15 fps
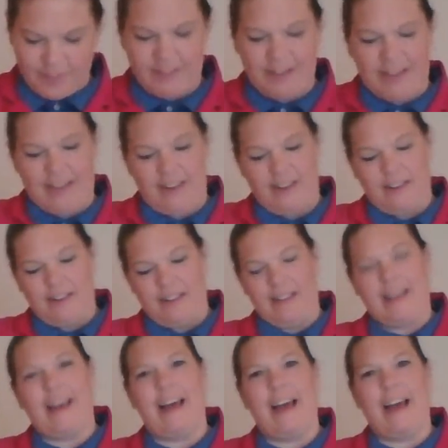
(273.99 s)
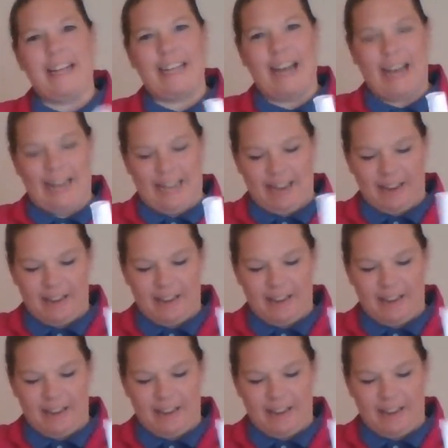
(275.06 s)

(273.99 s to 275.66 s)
right, I got it.